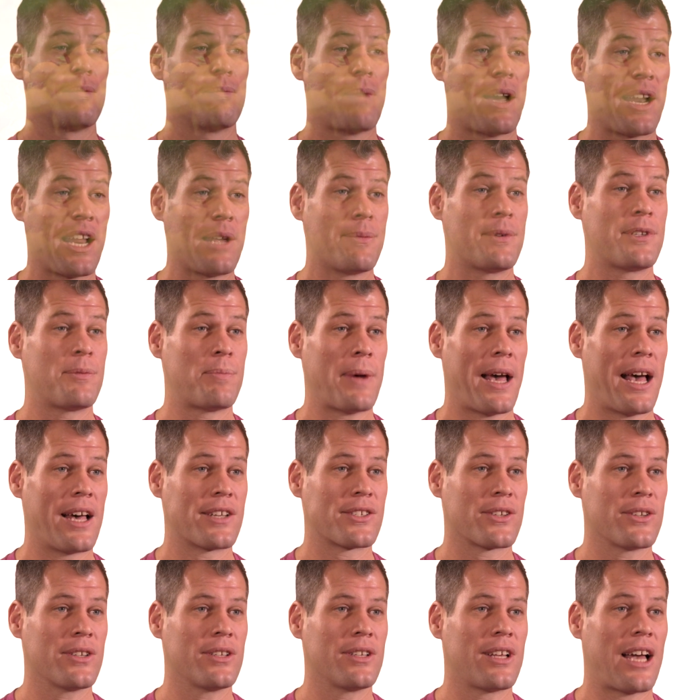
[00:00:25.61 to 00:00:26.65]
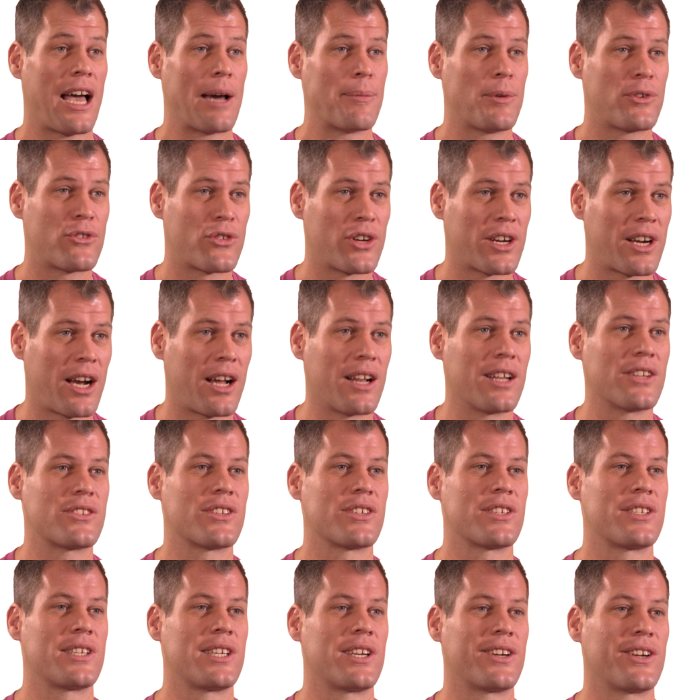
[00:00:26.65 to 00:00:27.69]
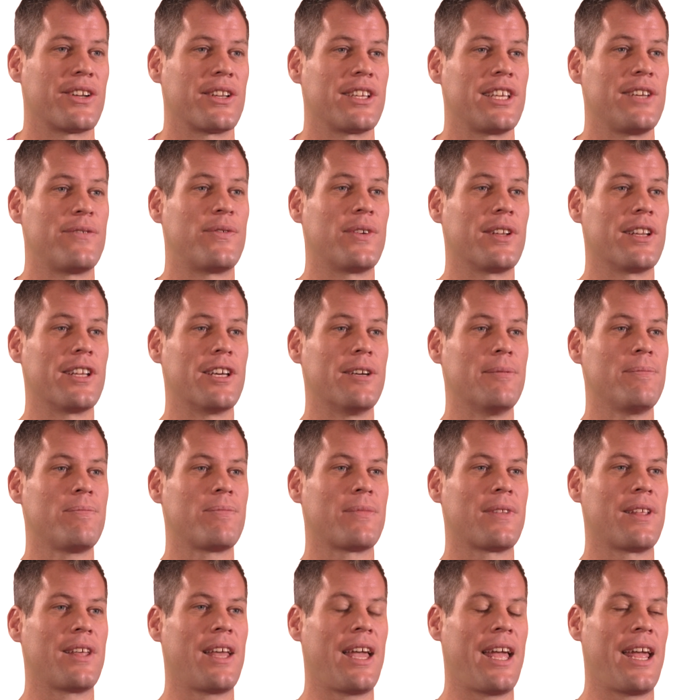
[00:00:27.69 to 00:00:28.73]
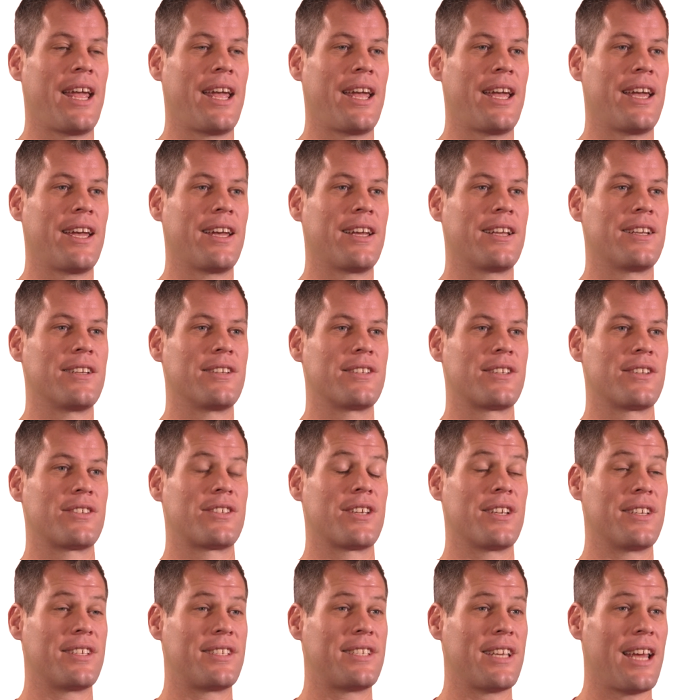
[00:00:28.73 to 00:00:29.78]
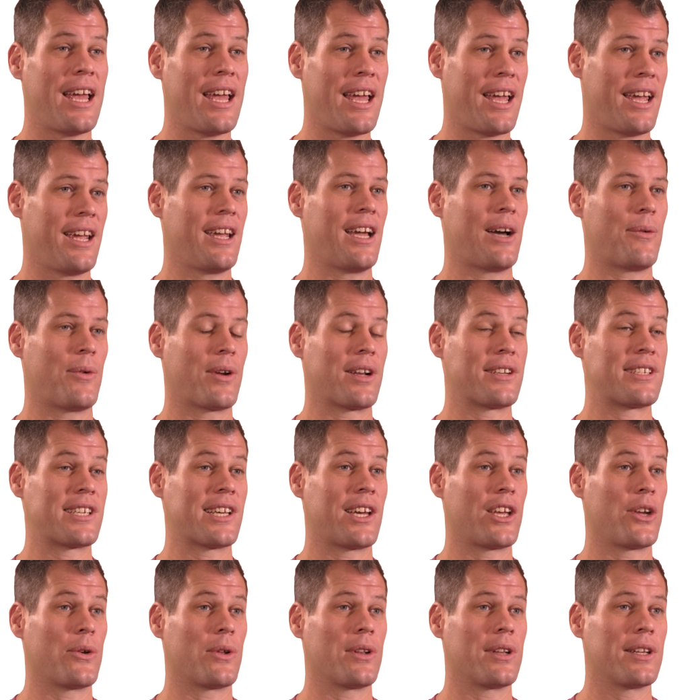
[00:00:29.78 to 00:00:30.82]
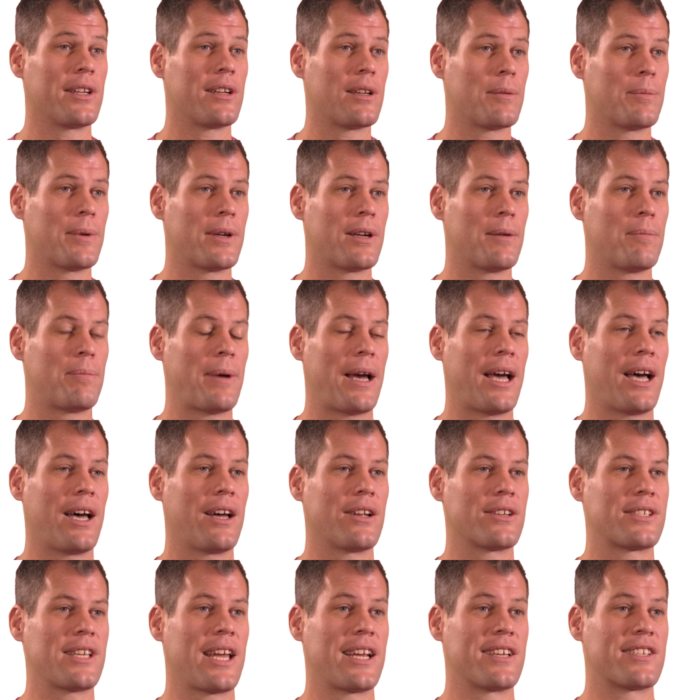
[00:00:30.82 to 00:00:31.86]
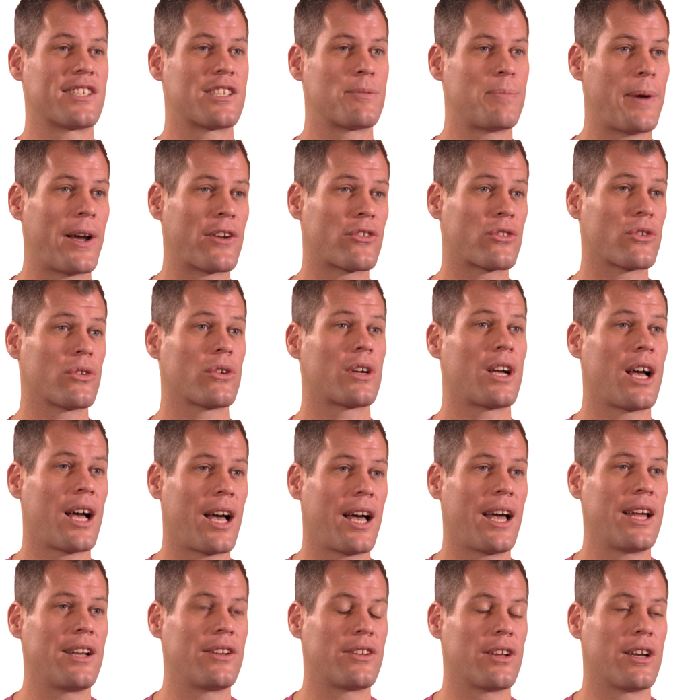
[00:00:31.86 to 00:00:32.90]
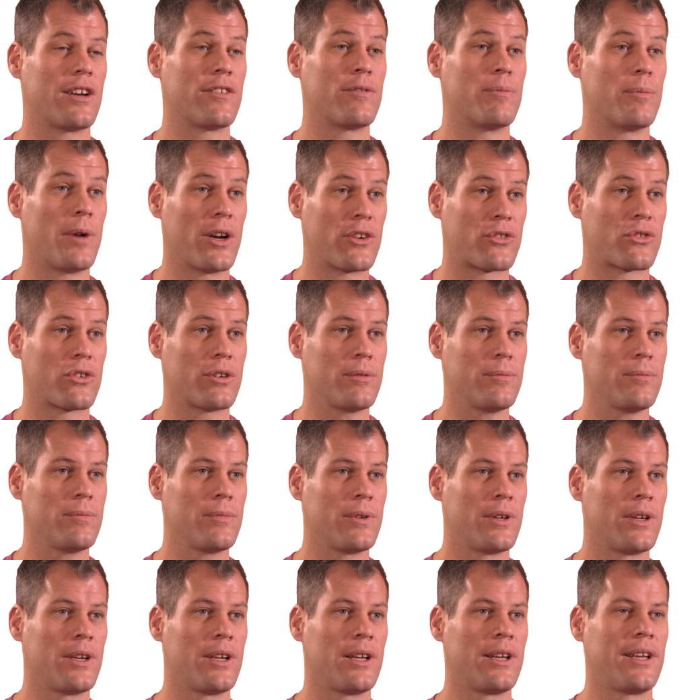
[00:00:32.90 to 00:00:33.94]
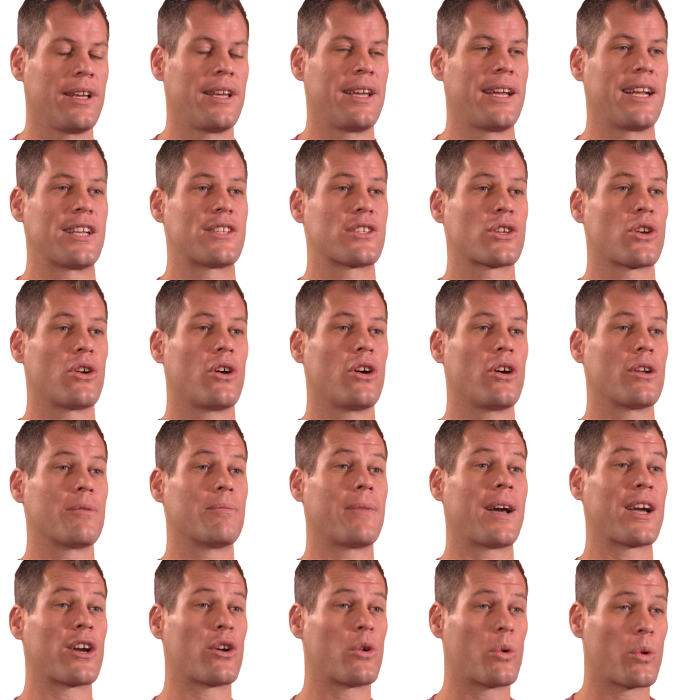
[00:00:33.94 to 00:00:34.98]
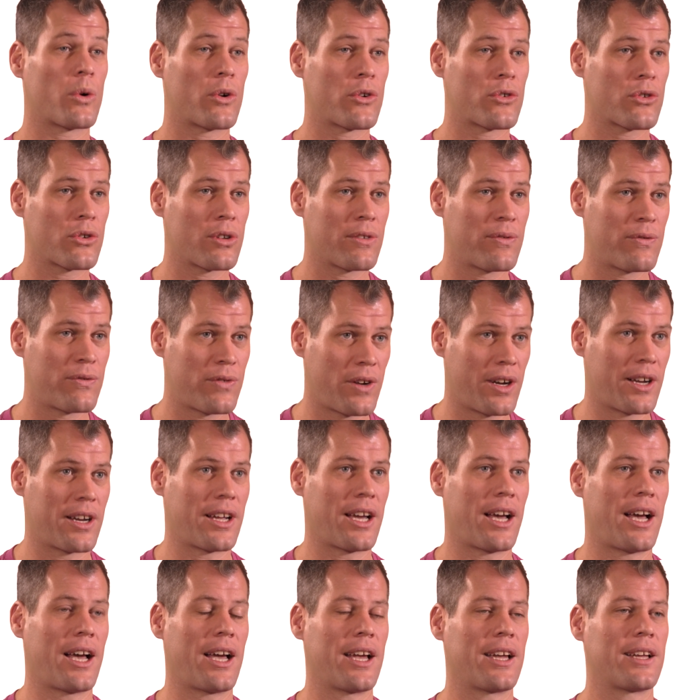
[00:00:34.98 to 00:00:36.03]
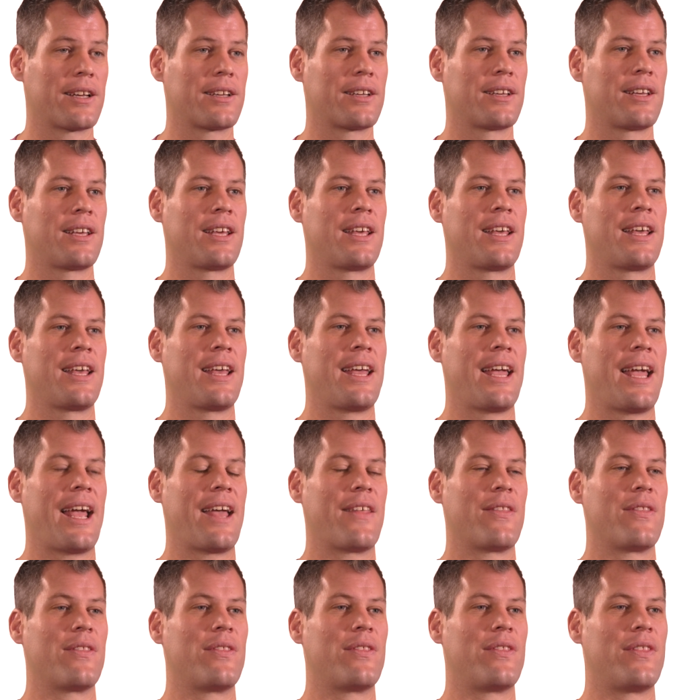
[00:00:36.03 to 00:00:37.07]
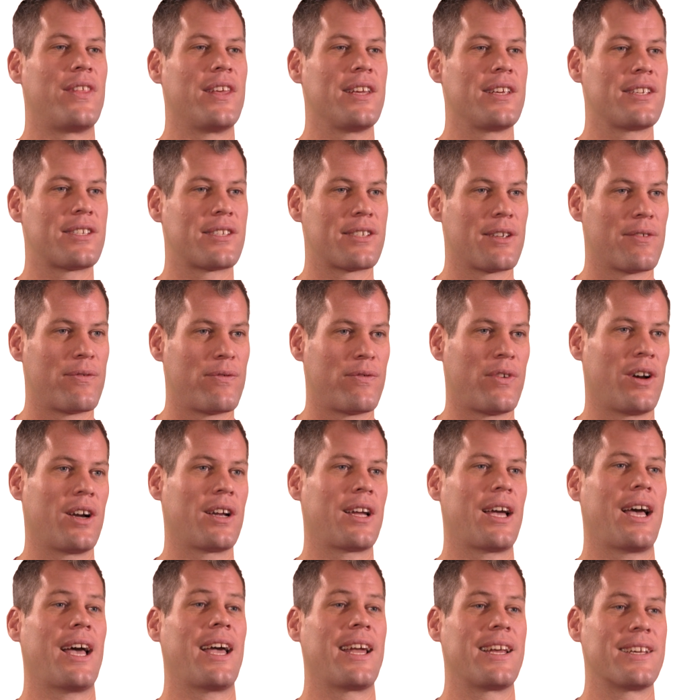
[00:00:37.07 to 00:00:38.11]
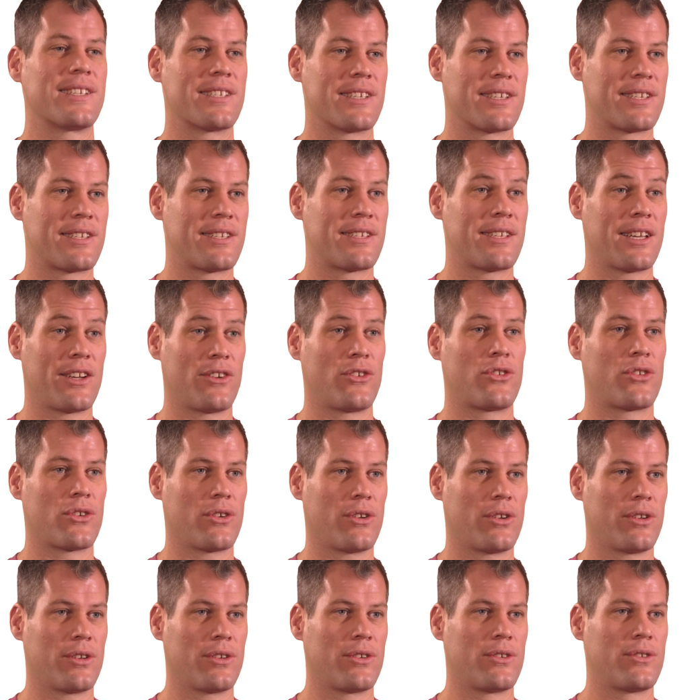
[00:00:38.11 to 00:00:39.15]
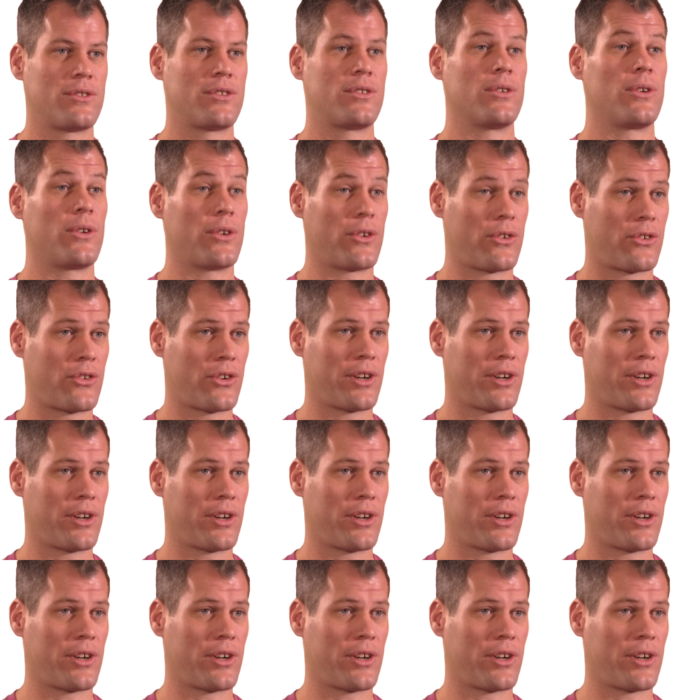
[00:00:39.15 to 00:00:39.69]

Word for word: My name is Basil. I'm a tree ecologist here at Leaf & Limb, and today I want to tell you a little bit about a special kind of mushroom. It's called mycorrhizal fungi, and this fungi is essential to your